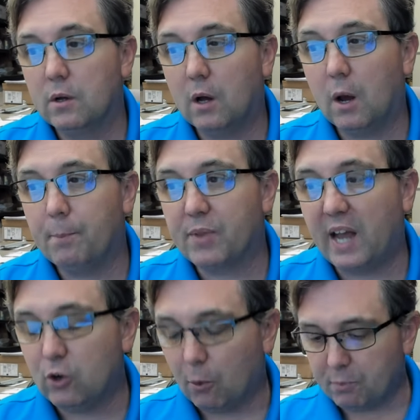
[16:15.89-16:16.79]
Um, I
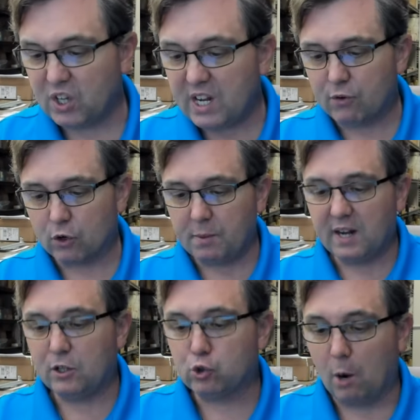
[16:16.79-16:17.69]
don't believe there'd be
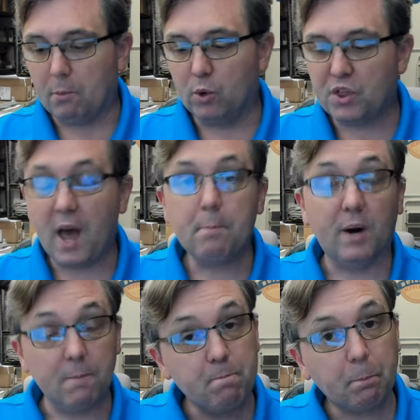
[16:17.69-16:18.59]
any trouble with that,
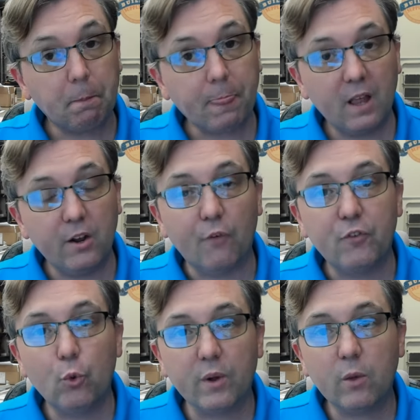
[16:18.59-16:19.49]
but you know, if
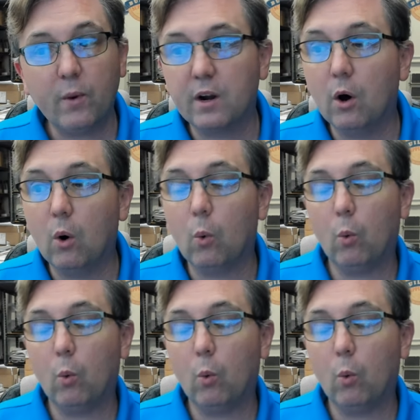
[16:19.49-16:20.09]
you really want to know